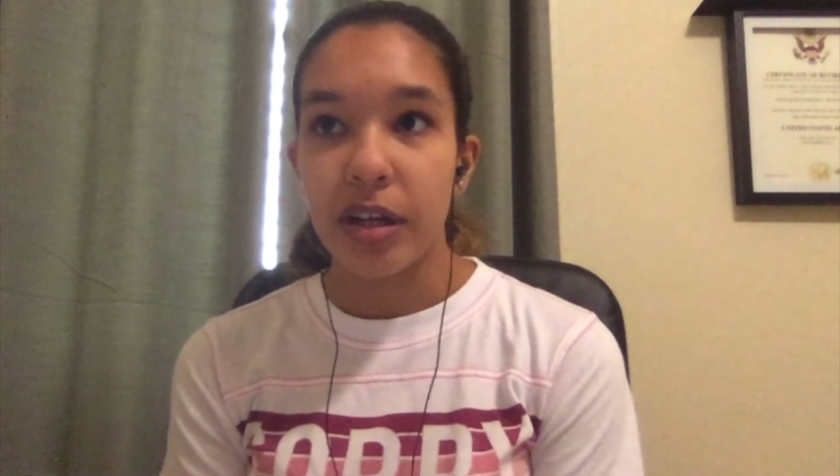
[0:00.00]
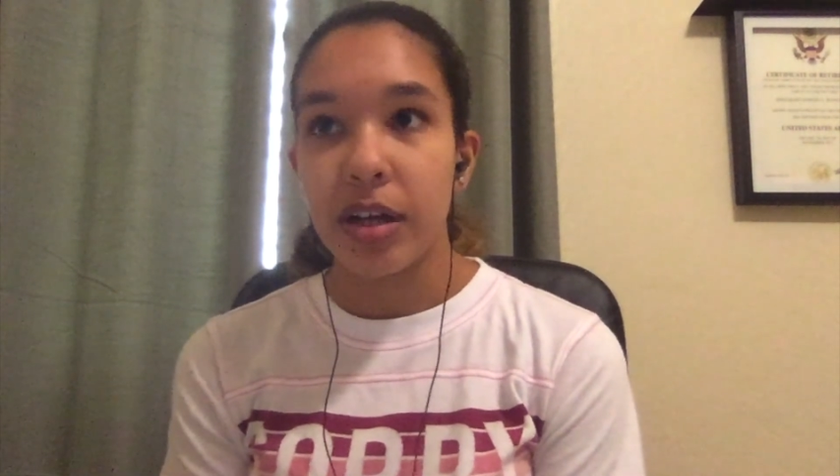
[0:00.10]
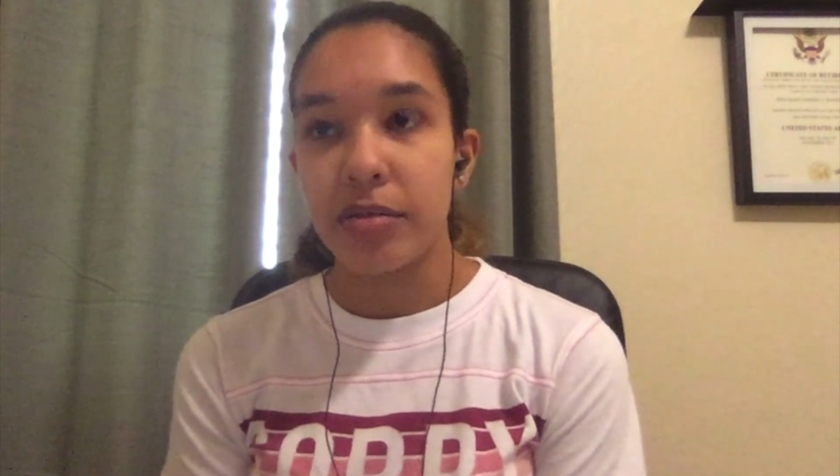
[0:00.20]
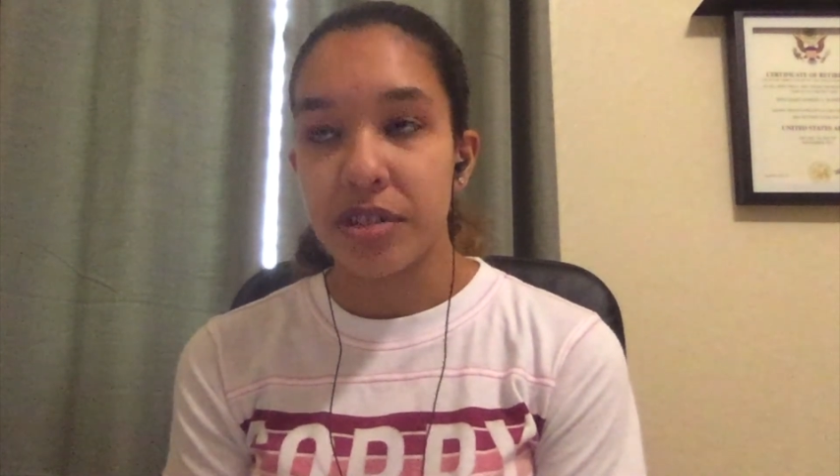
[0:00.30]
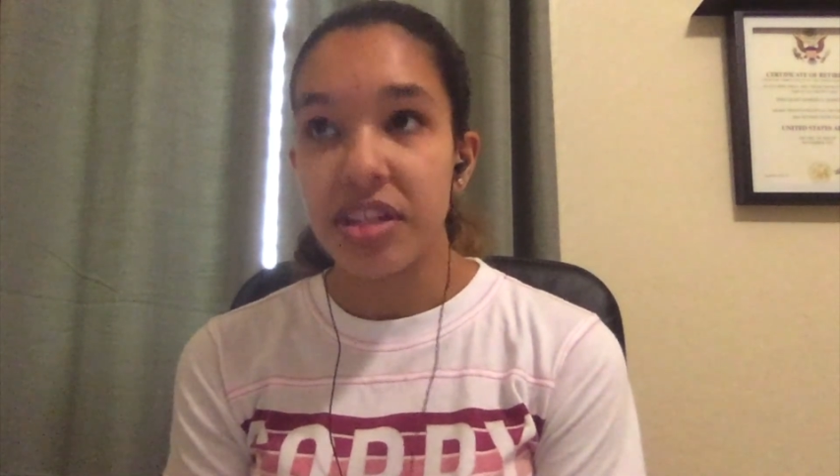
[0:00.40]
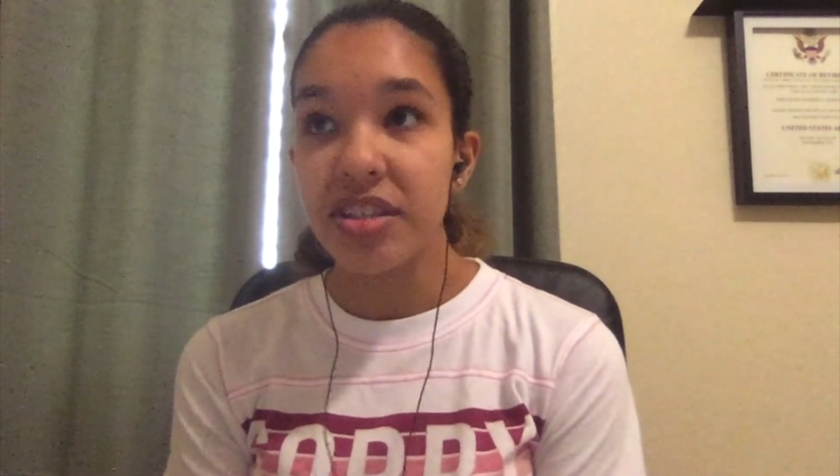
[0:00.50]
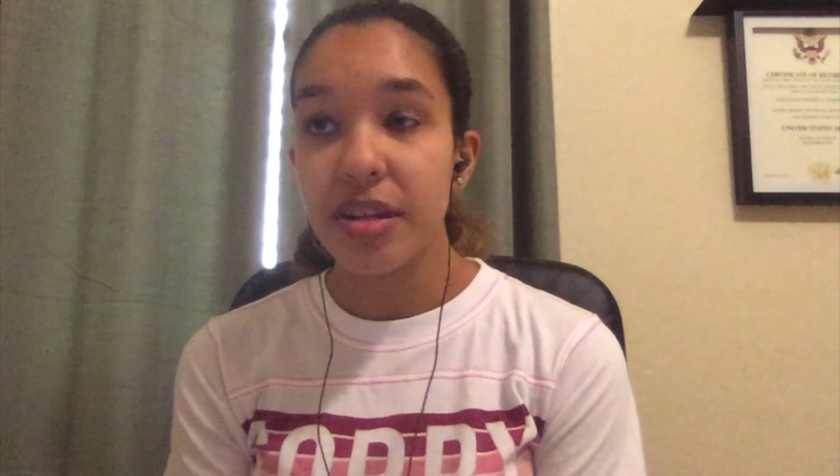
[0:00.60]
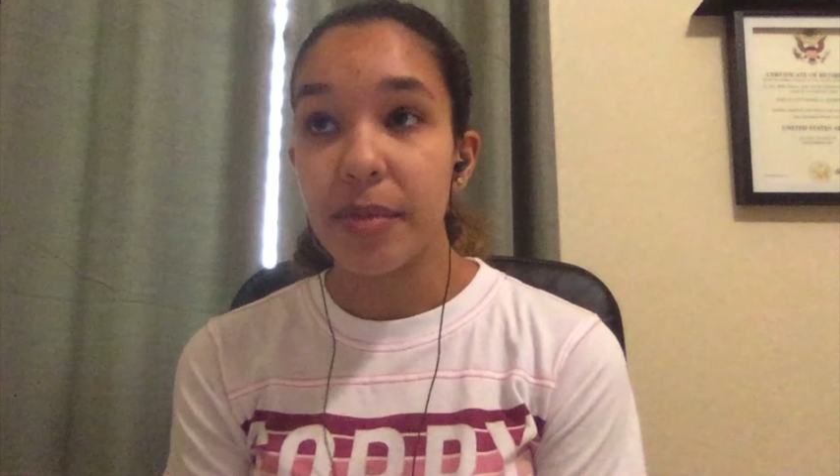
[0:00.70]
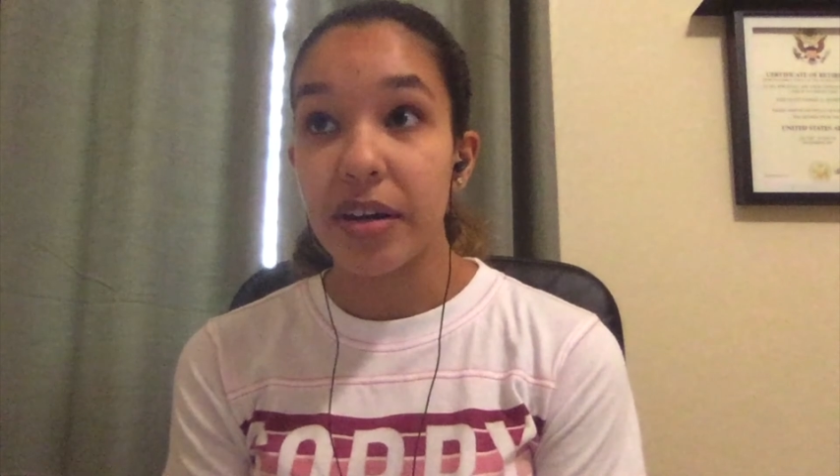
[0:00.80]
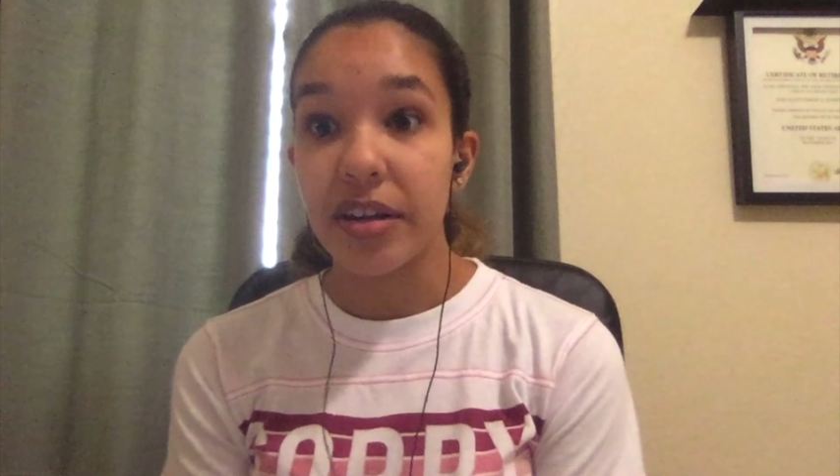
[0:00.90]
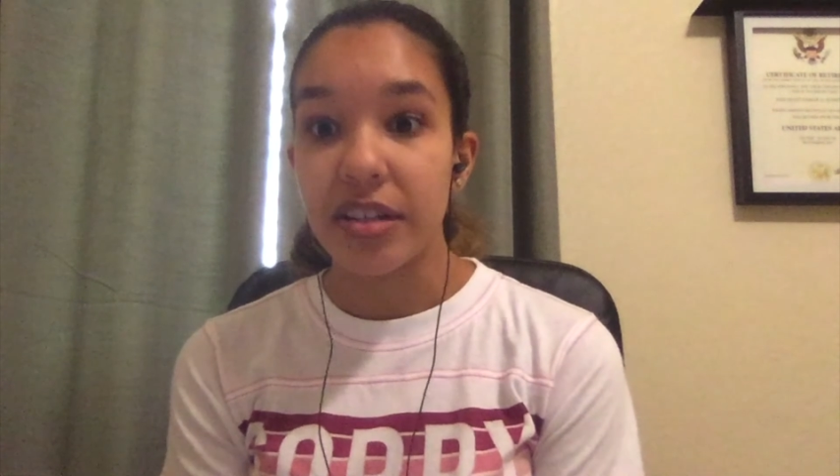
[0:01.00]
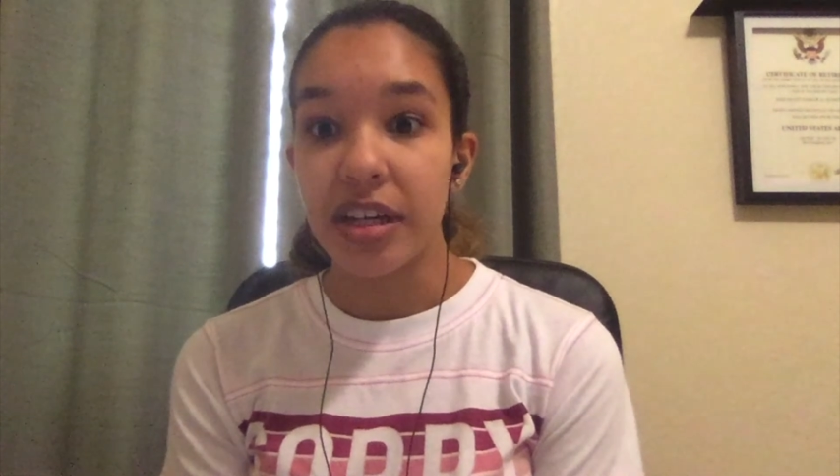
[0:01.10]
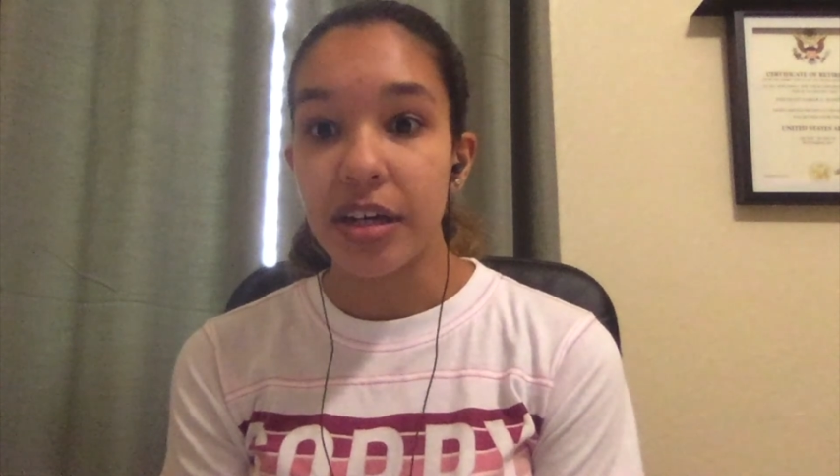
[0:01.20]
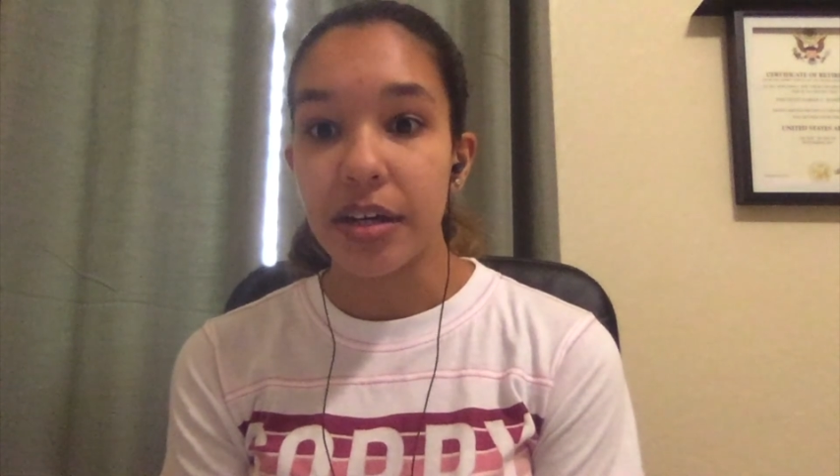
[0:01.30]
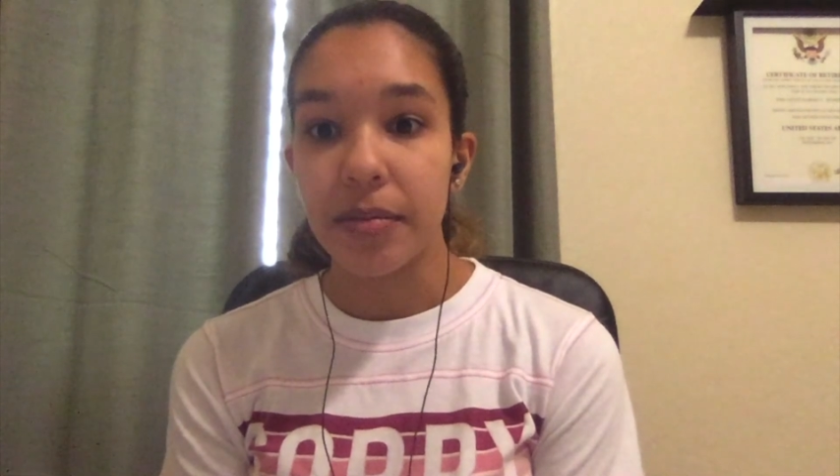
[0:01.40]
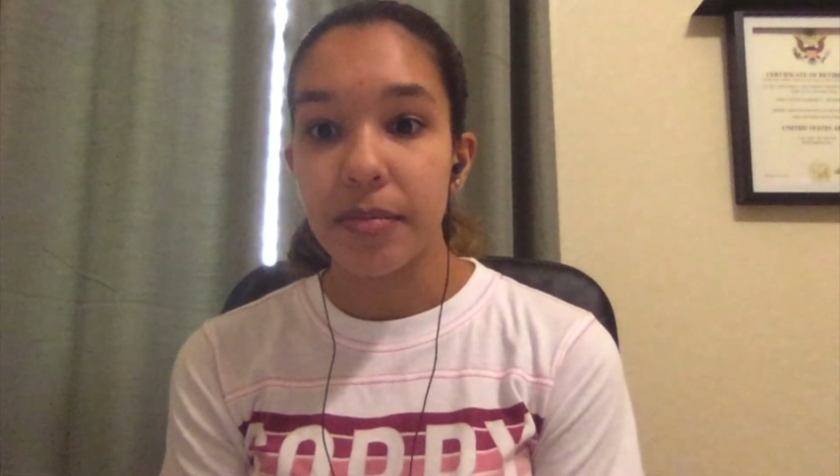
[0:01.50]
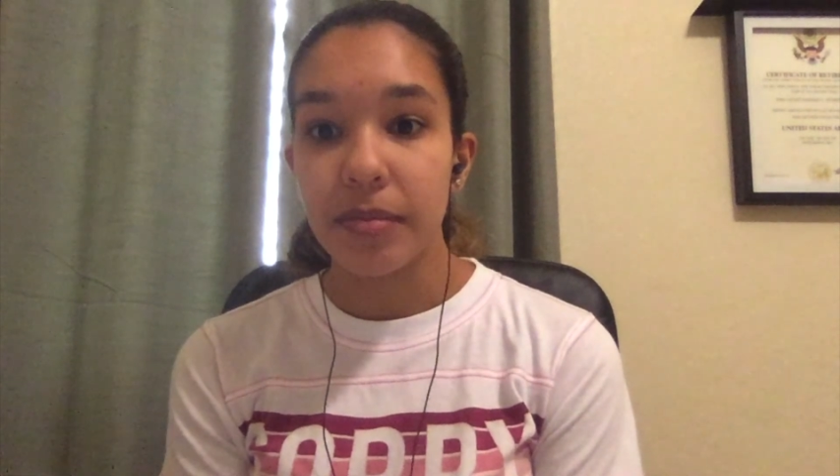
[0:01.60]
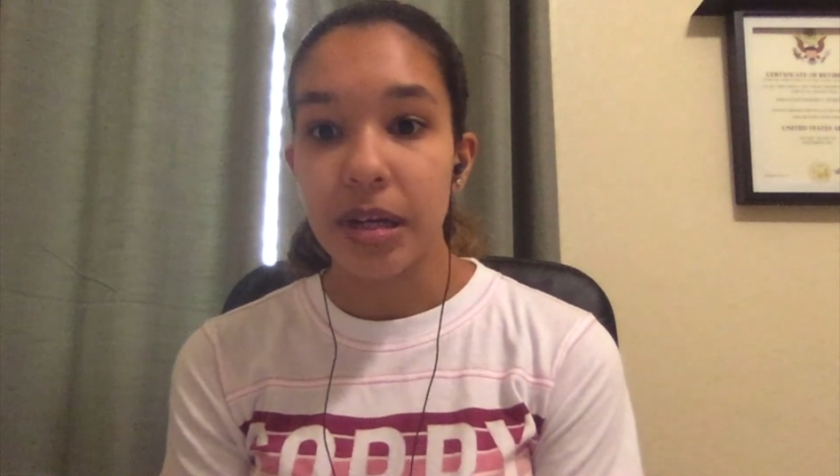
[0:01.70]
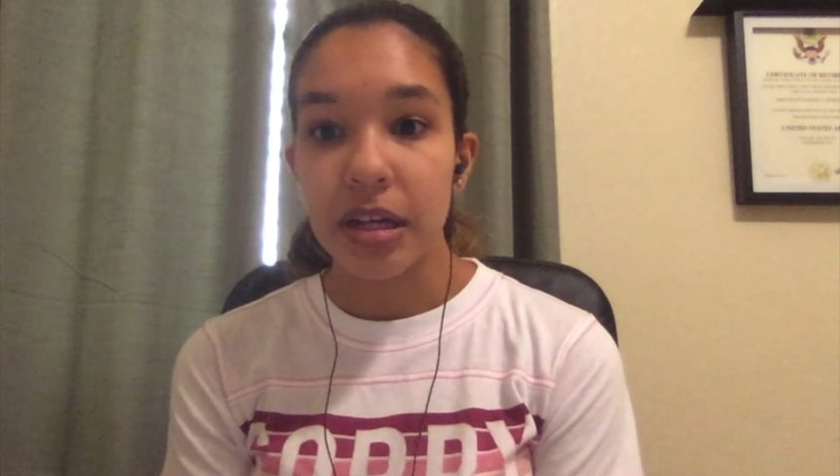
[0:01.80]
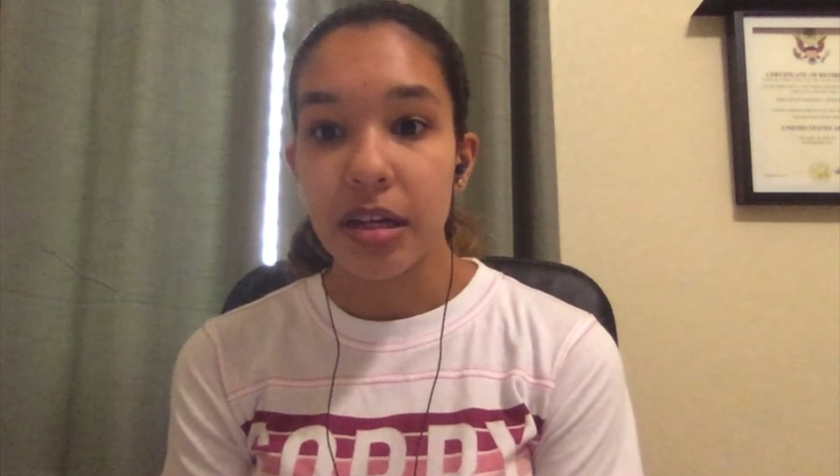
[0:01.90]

a decent amount of time,